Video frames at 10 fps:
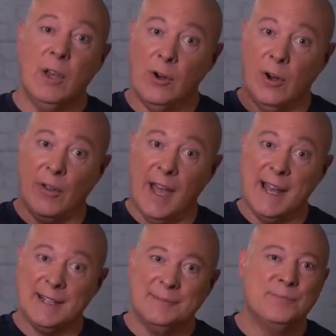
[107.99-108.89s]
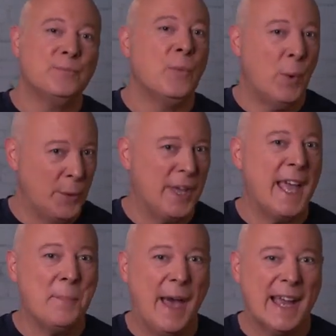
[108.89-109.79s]
All that when we
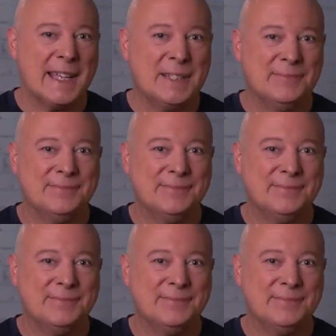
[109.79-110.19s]
get back.